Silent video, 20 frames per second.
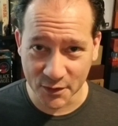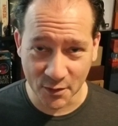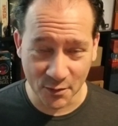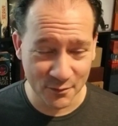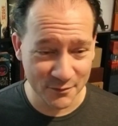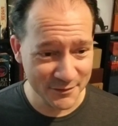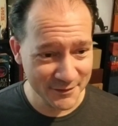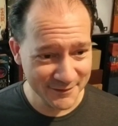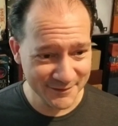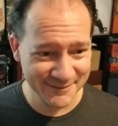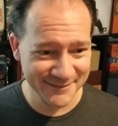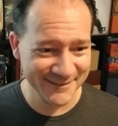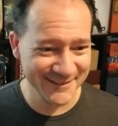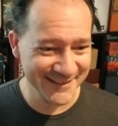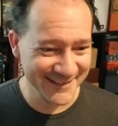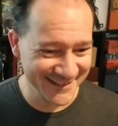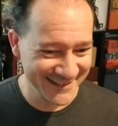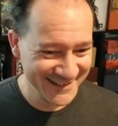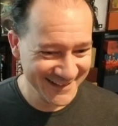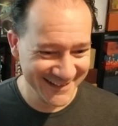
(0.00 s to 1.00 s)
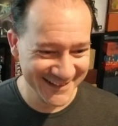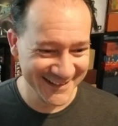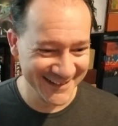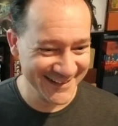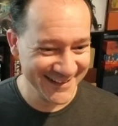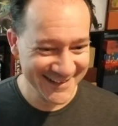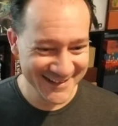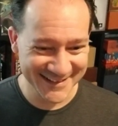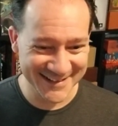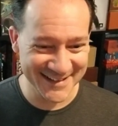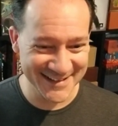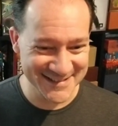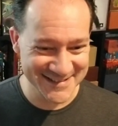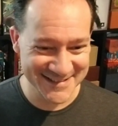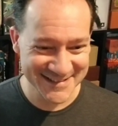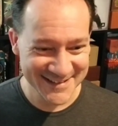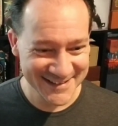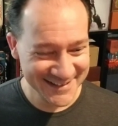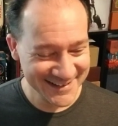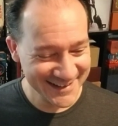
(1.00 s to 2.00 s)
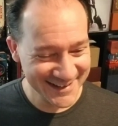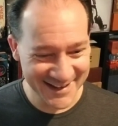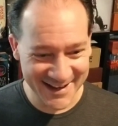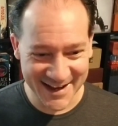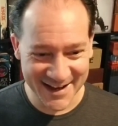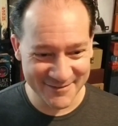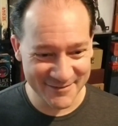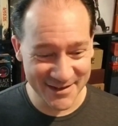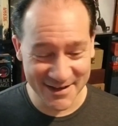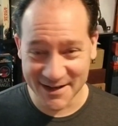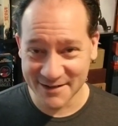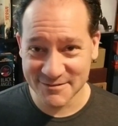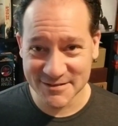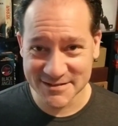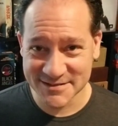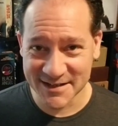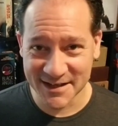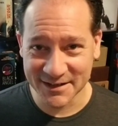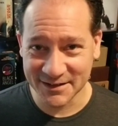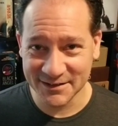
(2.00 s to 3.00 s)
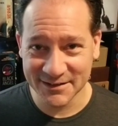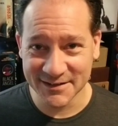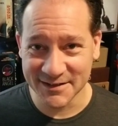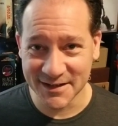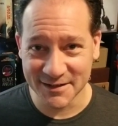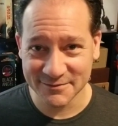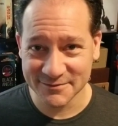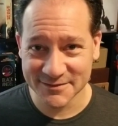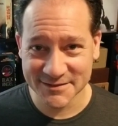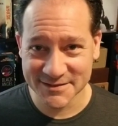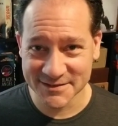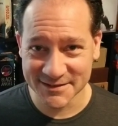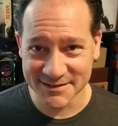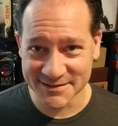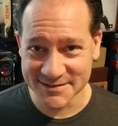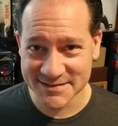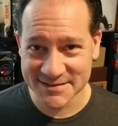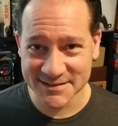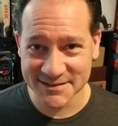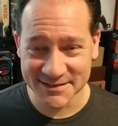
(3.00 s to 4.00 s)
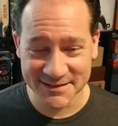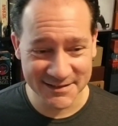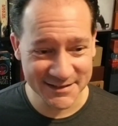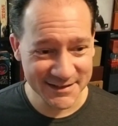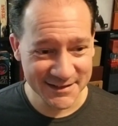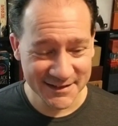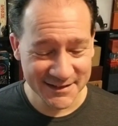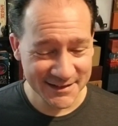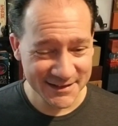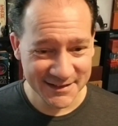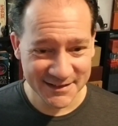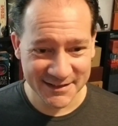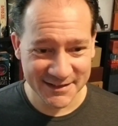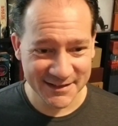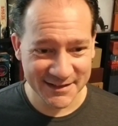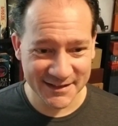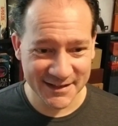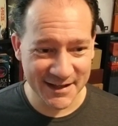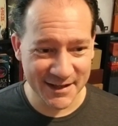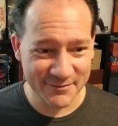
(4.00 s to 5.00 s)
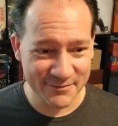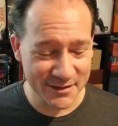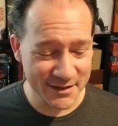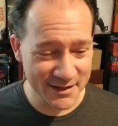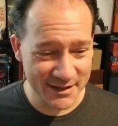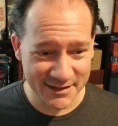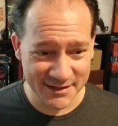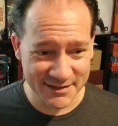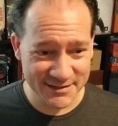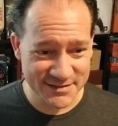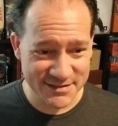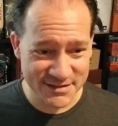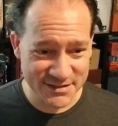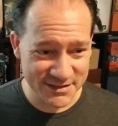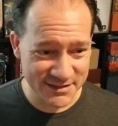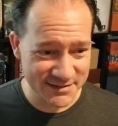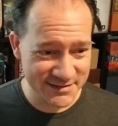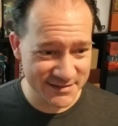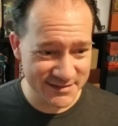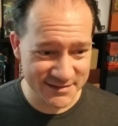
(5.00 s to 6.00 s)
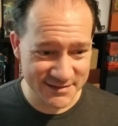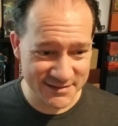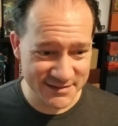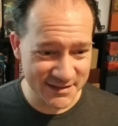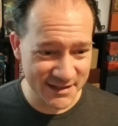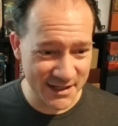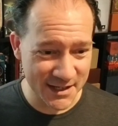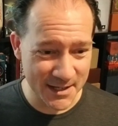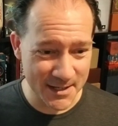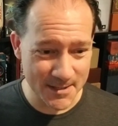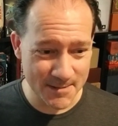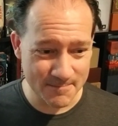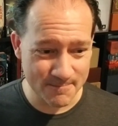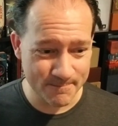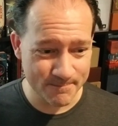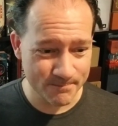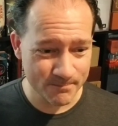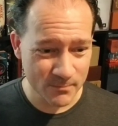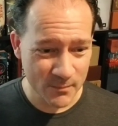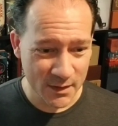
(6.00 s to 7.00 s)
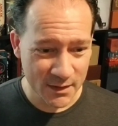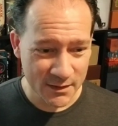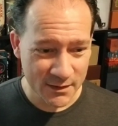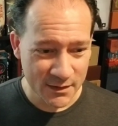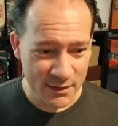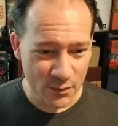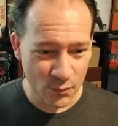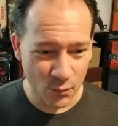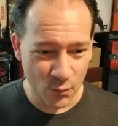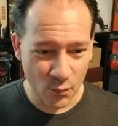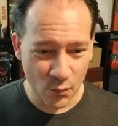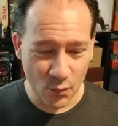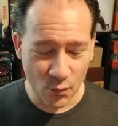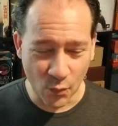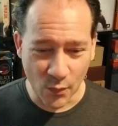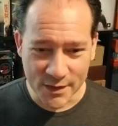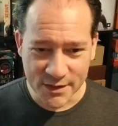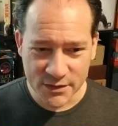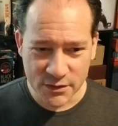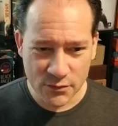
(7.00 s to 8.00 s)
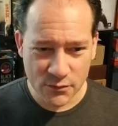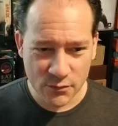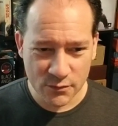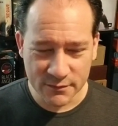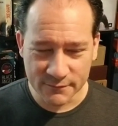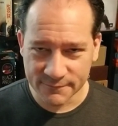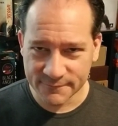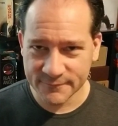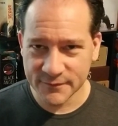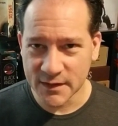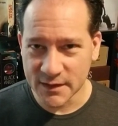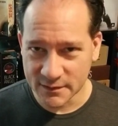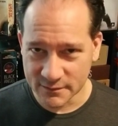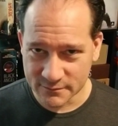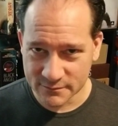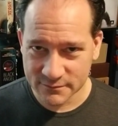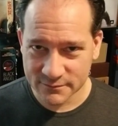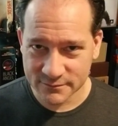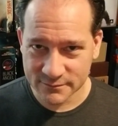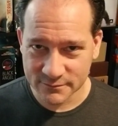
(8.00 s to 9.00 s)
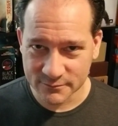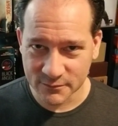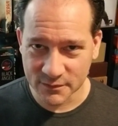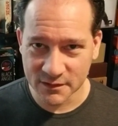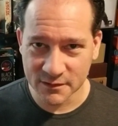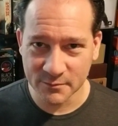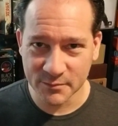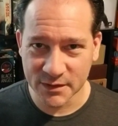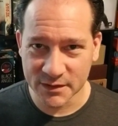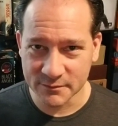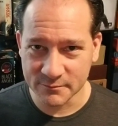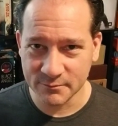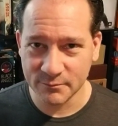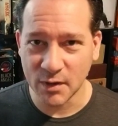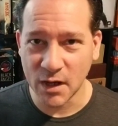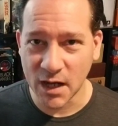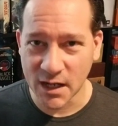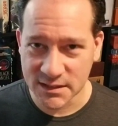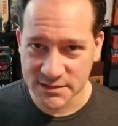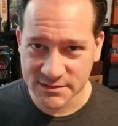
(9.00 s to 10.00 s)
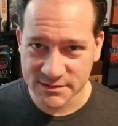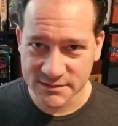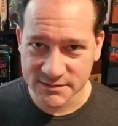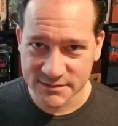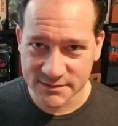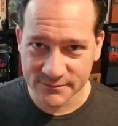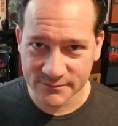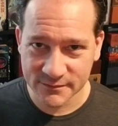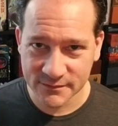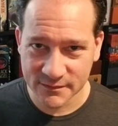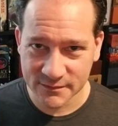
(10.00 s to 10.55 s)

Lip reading: ago. Because I'm just not good enough it's just, when you defeat one of the big bosses,